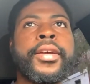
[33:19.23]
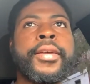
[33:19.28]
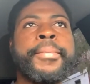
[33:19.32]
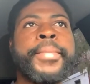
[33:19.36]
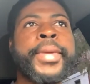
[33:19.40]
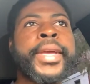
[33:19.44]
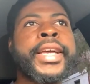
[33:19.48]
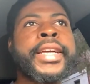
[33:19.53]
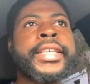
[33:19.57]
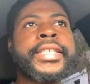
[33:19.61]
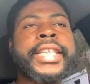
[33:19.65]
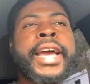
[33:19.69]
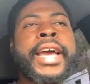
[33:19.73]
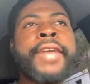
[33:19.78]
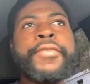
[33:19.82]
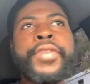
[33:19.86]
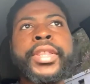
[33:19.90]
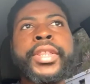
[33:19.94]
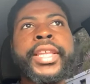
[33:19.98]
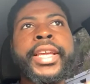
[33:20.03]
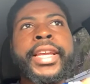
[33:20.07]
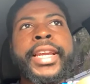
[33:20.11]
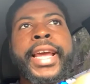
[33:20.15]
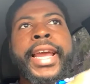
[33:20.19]
Because
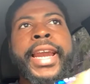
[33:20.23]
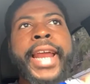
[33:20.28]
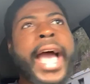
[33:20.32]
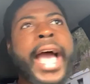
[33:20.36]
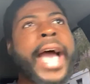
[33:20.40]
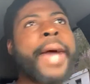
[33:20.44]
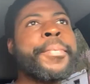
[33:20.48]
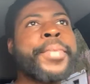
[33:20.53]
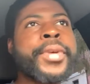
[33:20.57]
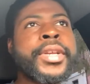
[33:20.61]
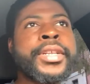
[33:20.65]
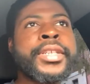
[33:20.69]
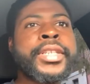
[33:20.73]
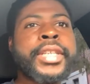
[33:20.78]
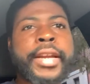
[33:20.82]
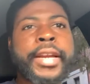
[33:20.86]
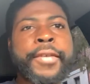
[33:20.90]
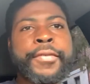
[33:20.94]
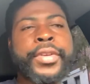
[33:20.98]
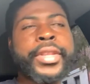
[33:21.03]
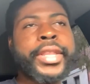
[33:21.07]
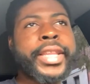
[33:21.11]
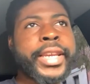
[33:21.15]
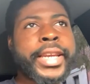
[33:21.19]
everything that happens and
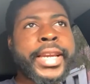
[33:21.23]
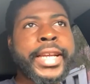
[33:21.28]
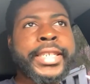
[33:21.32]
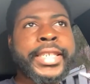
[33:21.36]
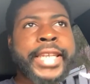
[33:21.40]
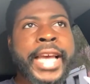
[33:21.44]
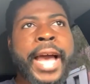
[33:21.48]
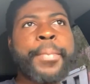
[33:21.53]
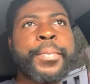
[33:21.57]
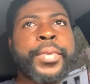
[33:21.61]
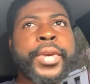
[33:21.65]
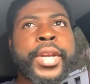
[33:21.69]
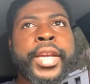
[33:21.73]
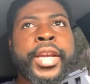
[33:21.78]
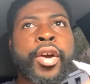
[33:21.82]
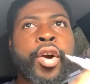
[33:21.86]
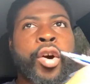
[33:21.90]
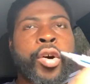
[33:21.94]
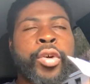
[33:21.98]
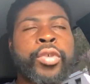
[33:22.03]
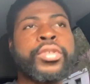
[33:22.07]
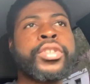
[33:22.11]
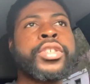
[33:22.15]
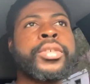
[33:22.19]
everything that's happening
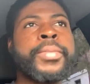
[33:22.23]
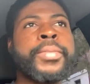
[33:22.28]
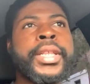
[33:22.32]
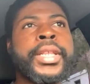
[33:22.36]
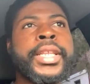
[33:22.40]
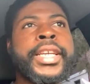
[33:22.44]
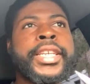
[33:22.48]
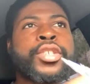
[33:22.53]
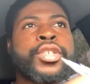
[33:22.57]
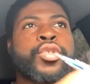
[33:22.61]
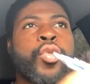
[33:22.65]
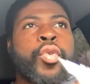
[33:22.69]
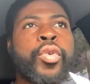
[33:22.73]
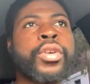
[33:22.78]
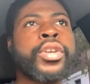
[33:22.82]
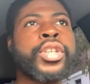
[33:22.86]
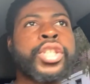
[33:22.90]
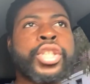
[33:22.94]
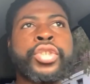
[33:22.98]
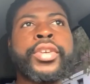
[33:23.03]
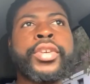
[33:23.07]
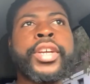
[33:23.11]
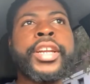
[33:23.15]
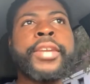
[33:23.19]
ultimately is
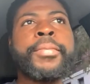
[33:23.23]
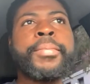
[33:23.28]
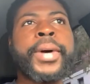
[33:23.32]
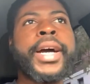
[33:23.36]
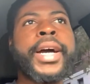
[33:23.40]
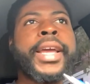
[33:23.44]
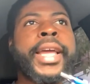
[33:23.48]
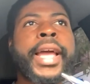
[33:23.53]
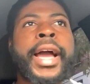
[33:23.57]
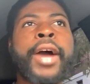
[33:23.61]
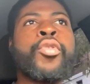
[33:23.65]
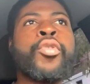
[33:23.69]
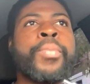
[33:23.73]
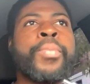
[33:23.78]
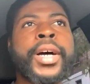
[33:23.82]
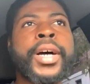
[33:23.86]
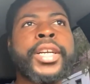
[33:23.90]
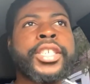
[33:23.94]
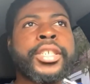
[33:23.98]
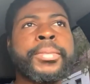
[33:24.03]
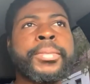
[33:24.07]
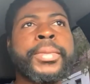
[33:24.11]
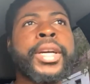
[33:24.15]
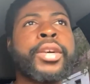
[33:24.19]
orchestrated by Yahweh
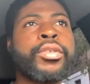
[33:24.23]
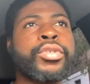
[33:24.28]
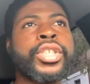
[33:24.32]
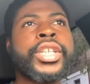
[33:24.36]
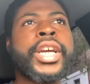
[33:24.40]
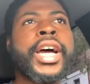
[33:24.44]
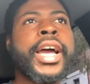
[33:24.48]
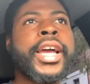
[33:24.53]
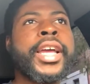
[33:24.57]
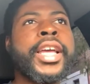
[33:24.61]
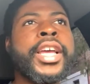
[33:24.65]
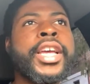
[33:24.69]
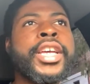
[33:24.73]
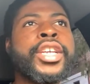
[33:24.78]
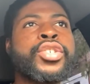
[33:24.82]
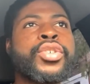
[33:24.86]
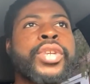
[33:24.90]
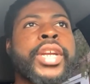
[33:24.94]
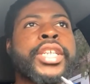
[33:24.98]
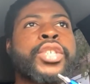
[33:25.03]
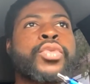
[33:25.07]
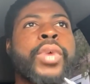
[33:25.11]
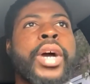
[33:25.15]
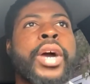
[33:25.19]
Bashem Shai. So
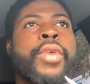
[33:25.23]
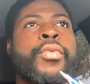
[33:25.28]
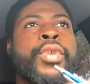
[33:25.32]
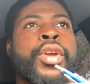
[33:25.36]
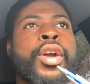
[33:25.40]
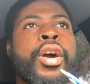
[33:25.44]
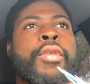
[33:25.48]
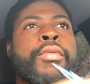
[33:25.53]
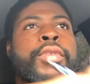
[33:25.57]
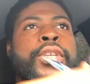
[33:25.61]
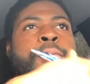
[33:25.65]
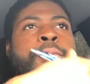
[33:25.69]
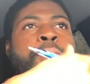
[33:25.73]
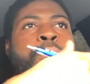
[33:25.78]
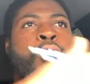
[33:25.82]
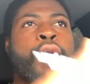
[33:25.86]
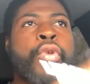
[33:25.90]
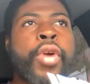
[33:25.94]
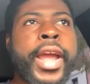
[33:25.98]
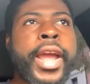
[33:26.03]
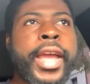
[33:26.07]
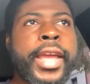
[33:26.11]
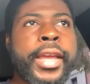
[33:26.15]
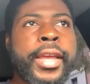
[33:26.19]
that's why we always
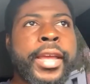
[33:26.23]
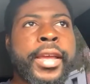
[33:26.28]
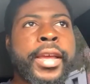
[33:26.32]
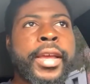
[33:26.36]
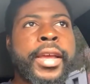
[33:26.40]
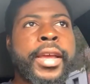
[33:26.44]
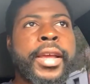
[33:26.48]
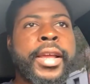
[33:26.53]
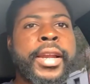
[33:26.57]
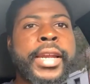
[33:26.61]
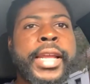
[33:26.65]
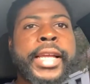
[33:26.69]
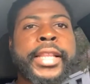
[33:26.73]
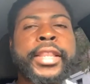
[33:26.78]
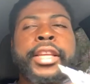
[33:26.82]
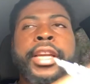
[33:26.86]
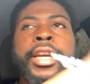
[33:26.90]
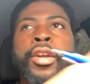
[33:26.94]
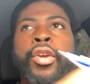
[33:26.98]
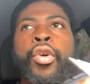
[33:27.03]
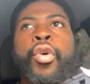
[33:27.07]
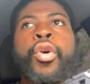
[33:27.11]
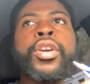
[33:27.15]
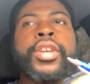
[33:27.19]
pray that the
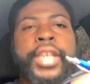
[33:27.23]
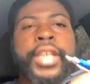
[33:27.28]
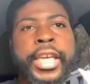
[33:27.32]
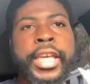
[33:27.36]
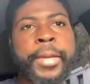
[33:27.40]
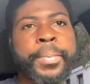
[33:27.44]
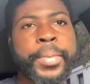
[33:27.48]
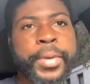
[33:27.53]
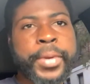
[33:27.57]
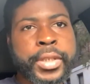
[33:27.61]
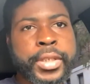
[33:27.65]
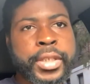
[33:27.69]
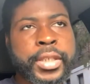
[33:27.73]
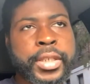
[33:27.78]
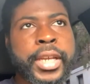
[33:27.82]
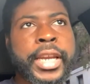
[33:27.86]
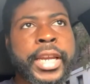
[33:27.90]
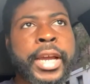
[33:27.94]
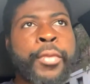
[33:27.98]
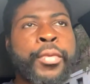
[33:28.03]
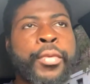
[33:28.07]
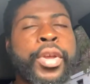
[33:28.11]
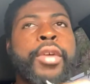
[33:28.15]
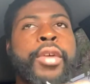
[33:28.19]
Lord keep us,
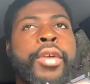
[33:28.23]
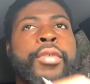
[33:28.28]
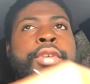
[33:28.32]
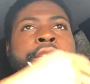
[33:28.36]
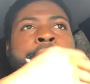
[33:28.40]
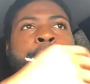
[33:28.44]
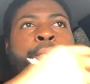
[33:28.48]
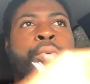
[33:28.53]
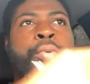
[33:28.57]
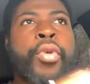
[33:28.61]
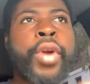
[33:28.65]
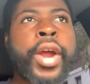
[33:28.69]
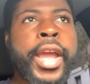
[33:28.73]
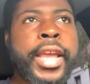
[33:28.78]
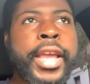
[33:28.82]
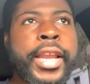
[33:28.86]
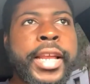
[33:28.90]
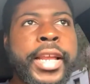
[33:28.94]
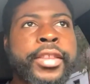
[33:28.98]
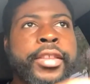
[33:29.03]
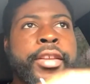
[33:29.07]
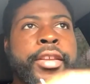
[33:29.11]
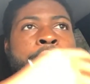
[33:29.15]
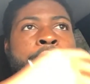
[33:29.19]
that we always pray
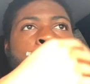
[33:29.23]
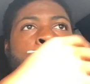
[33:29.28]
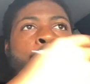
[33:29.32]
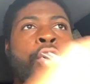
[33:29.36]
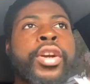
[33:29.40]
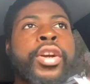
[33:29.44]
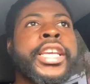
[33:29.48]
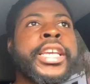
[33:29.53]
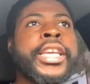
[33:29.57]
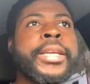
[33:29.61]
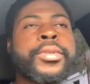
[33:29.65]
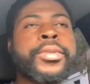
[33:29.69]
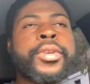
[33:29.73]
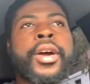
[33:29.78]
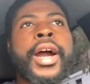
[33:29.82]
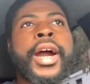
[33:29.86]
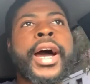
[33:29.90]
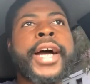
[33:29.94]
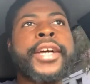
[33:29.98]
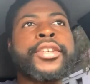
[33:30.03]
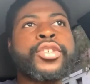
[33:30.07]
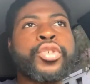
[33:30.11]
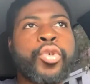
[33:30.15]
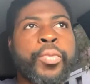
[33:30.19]
that the Lord keeps our
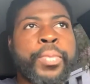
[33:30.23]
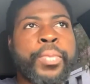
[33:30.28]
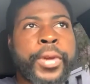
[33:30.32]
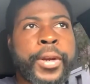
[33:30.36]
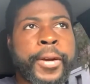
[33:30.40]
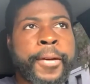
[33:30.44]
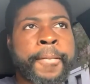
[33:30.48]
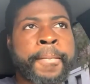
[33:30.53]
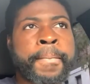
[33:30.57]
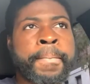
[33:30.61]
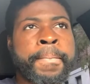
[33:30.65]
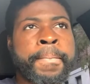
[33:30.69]
eyes open,